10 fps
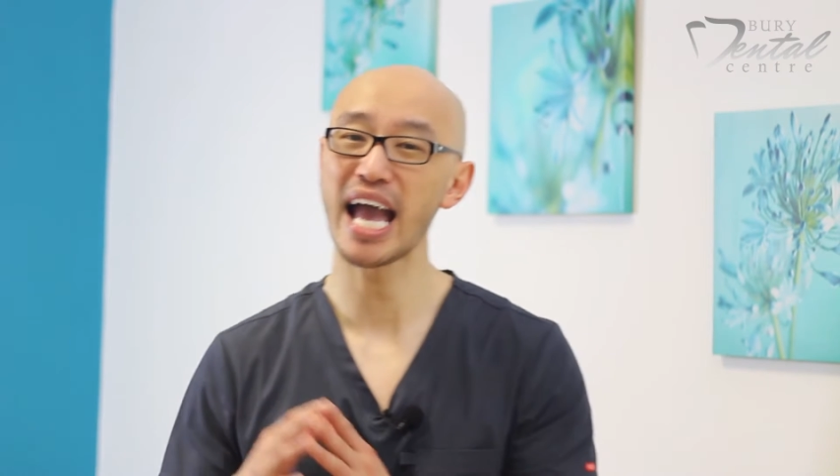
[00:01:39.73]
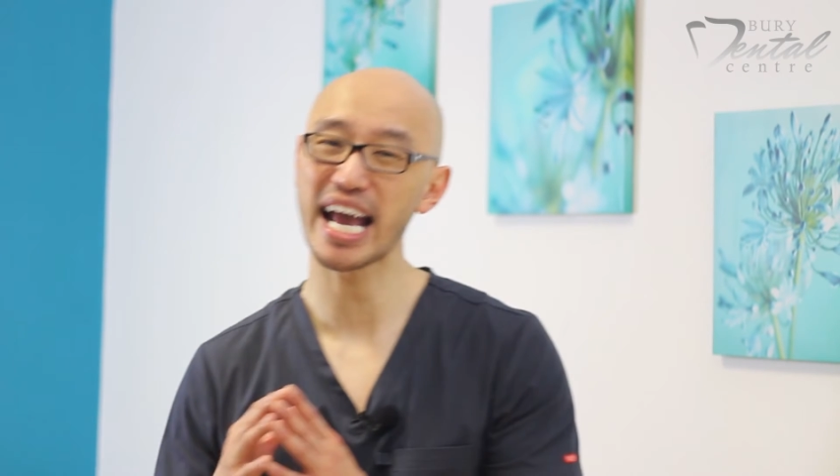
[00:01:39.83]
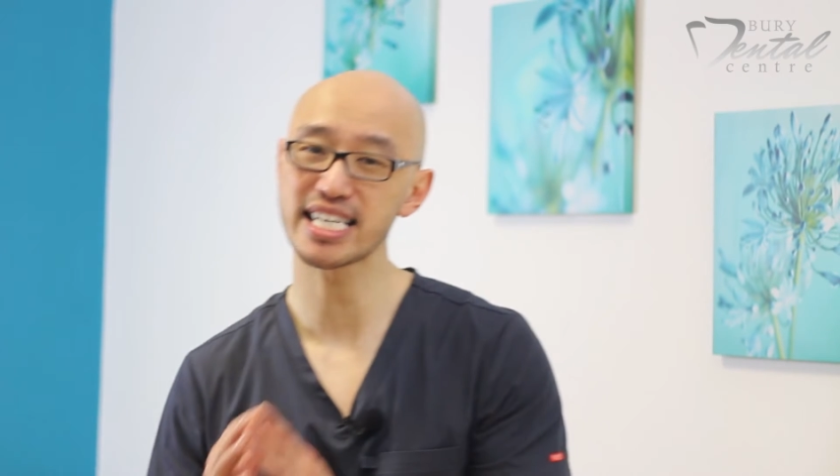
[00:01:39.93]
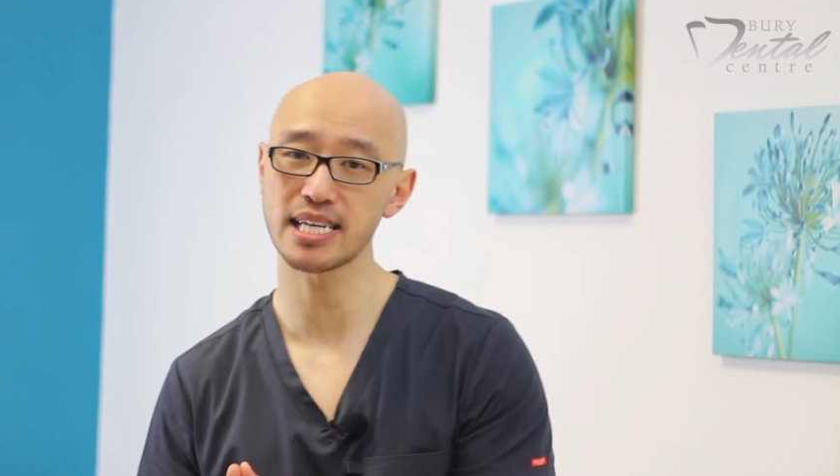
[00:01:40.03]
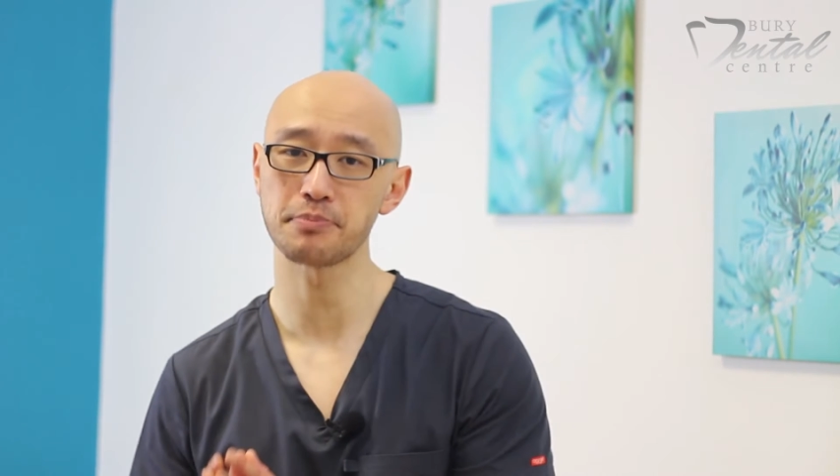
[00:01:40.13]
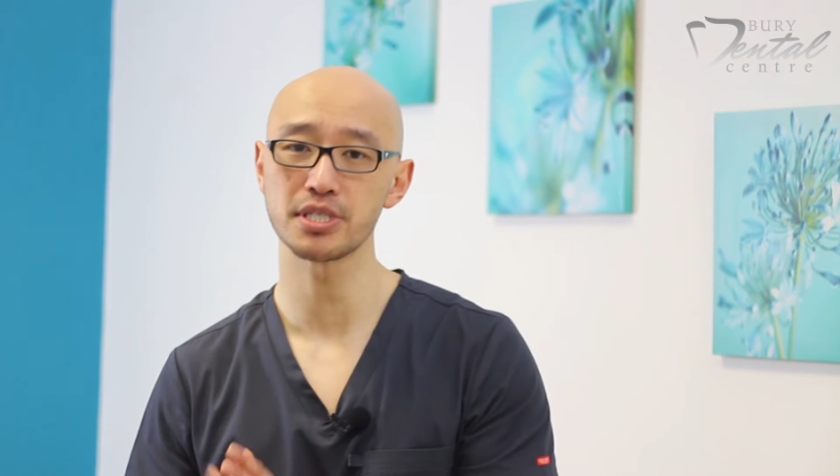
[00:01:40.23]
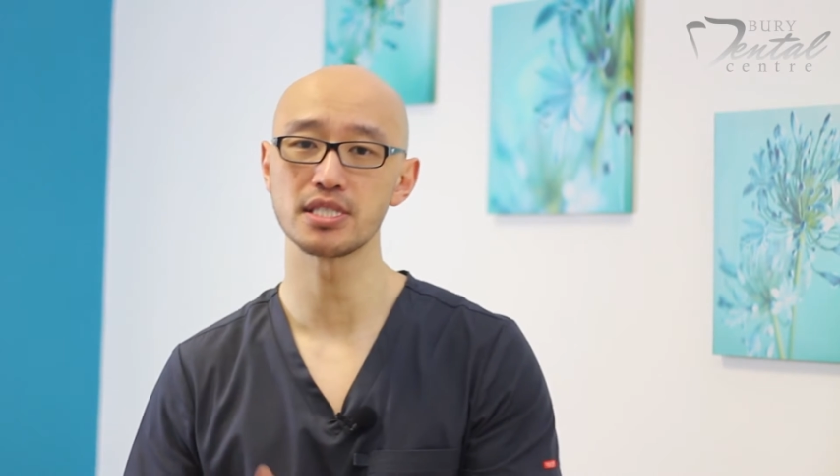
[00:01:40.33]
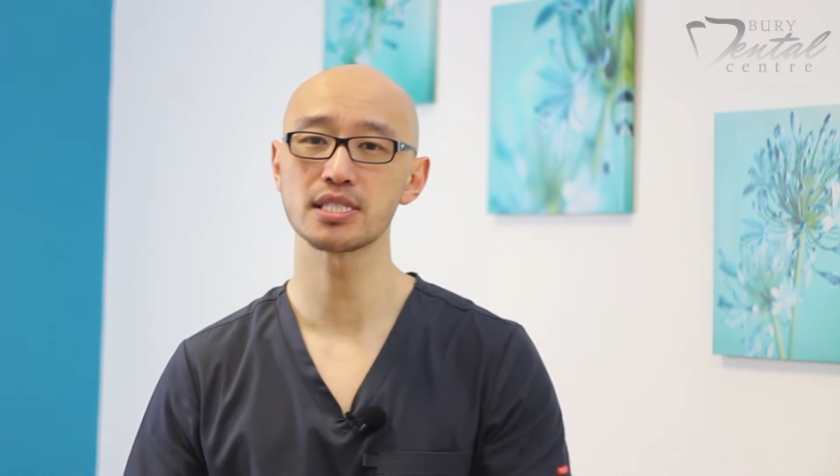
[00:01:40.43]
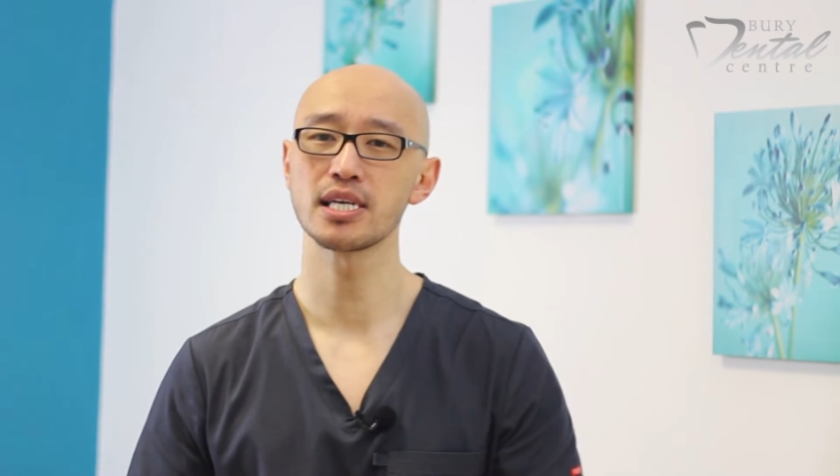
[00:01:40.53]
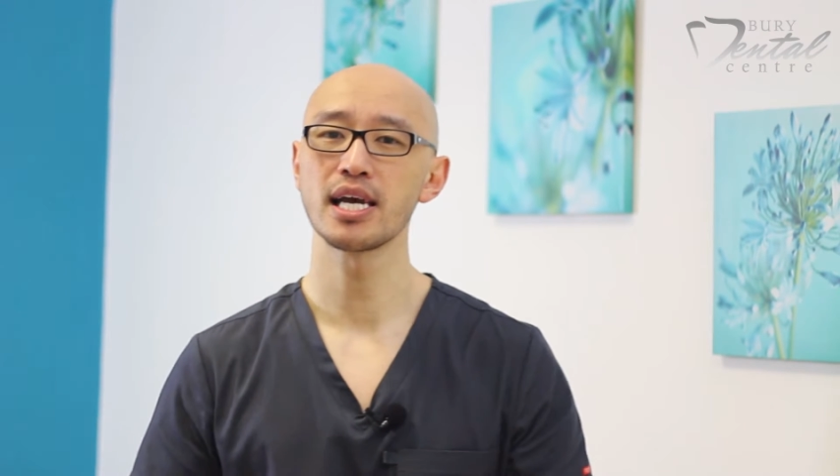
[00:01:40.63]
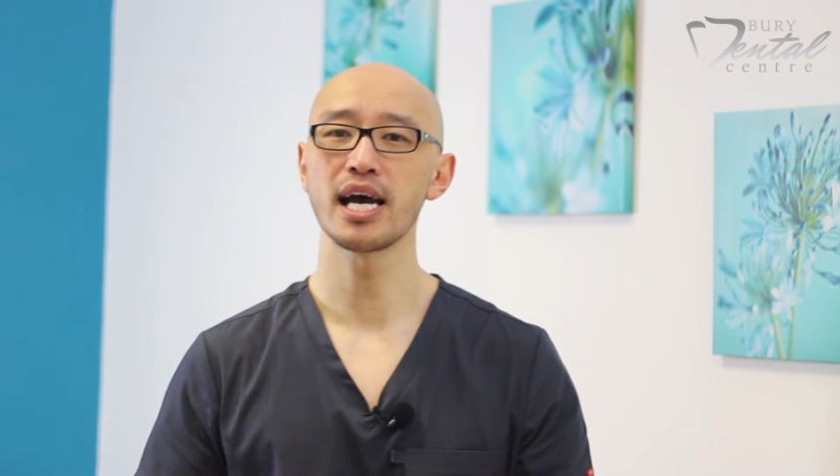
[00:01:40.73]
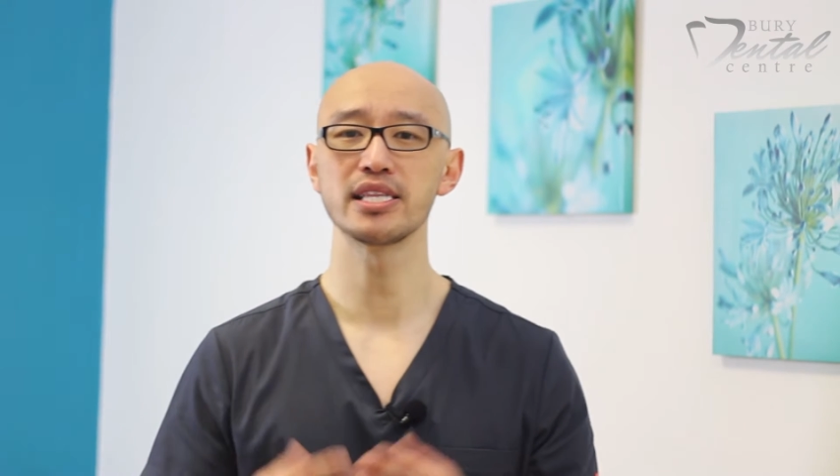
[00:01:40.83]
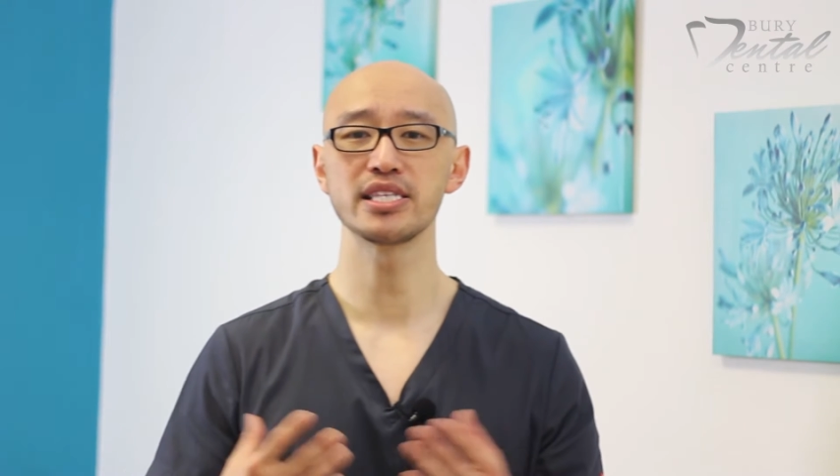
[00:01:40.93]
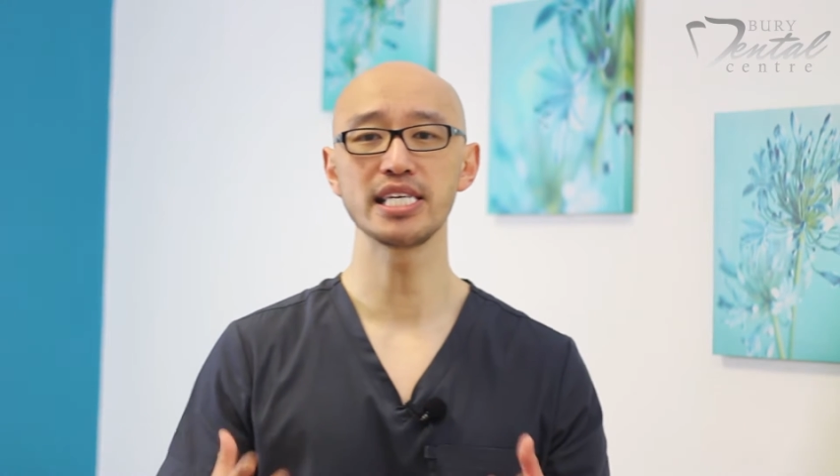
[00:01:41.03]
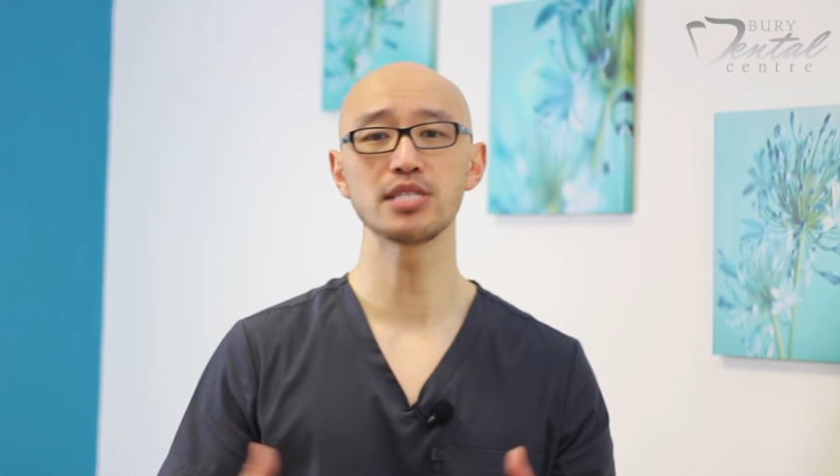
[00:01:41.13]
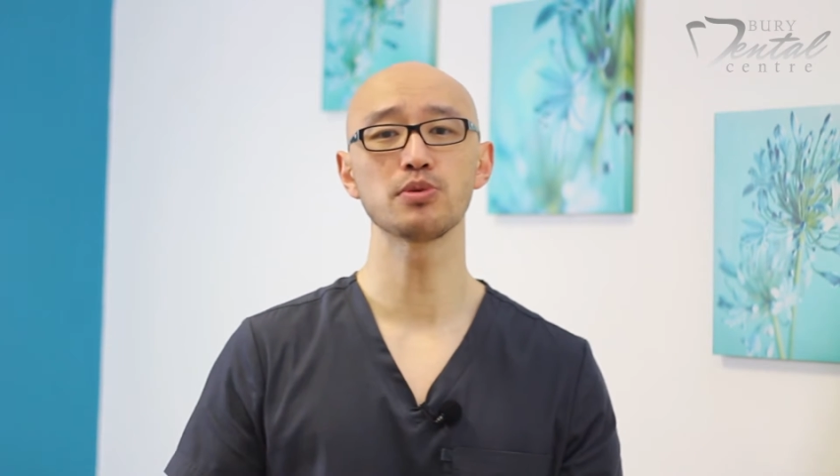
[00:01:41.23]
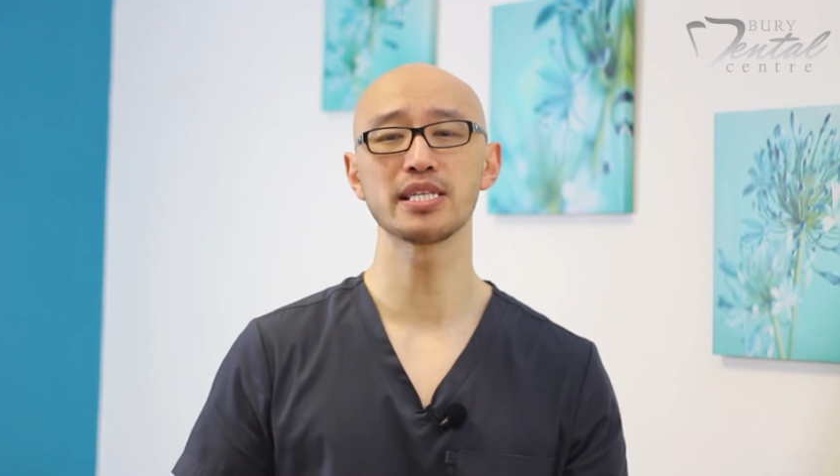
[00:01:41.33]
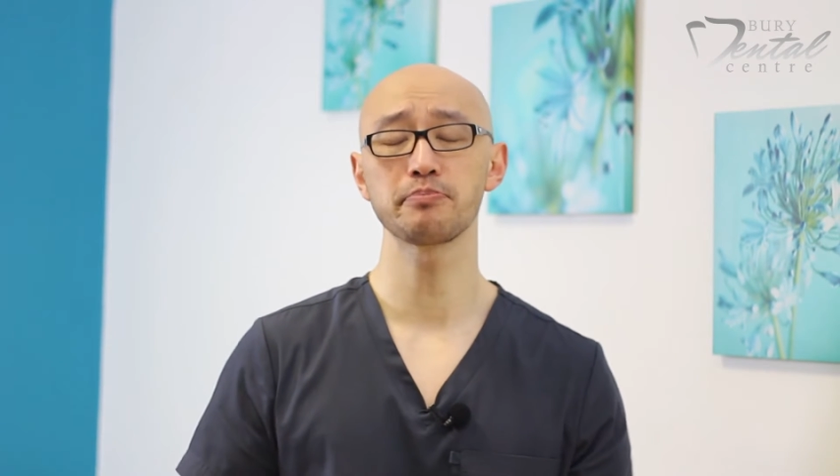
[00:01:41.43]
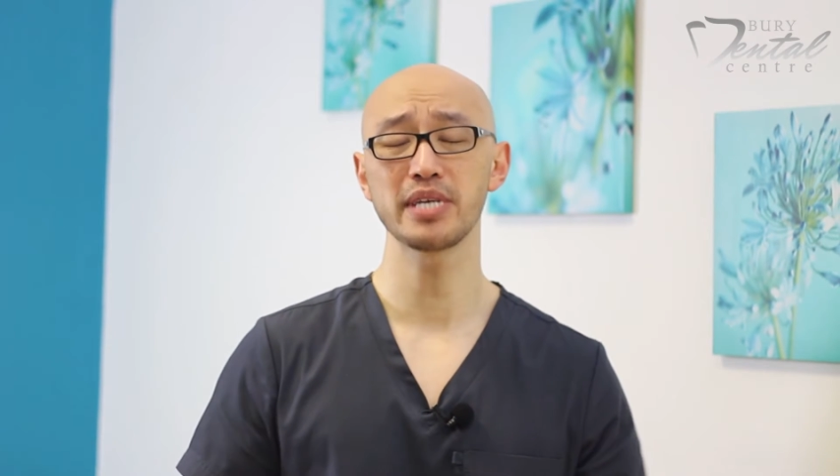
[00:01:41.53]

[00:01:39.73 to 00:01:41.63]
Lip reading: exceptions and these will